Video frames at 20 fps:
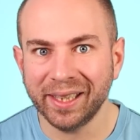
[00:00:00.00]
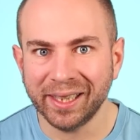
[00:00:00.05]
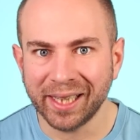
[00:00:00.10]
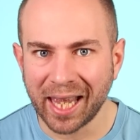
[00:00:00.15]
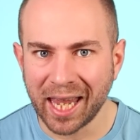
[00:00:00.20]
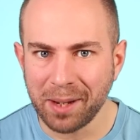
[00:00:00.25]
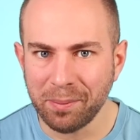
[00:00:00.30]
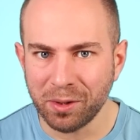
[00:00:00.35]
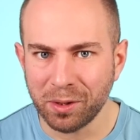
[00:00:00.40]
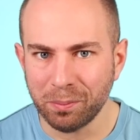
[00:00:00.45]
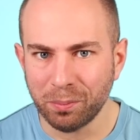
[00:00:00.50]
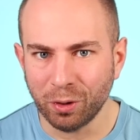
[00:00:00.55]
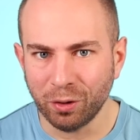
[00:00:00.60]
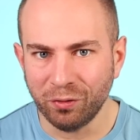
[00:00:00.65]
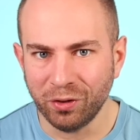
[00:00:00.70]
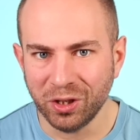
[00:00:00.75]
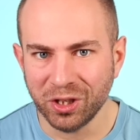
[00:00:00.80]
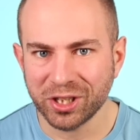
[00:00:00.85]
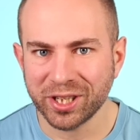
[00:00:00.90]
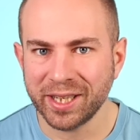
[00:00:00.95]
Lehman
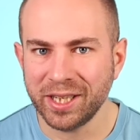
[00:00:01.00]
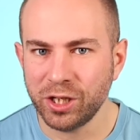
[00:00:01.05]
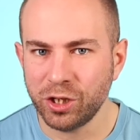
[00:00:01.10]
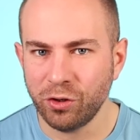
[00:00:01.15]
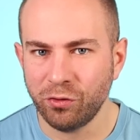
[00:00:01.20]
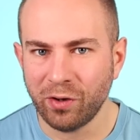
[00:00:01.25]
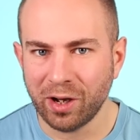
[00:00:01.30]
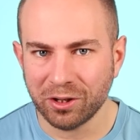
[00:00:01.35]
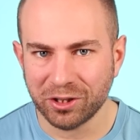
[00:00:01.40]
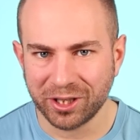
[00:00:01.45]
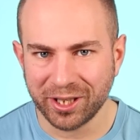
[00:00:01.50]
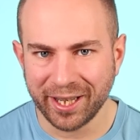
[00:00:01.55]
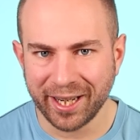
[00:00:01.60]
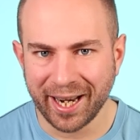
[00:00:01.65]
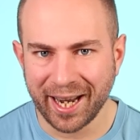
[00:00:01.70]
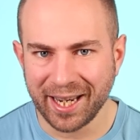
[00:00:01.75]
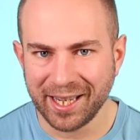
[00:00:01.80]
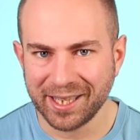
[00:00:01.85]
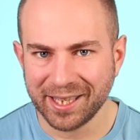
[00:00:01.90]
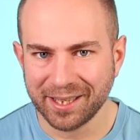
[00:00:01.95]
Brothers in
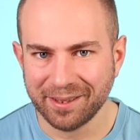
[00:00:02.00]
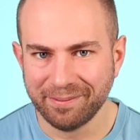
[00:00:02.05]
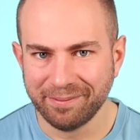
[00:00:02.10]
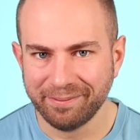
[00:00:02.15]
2008.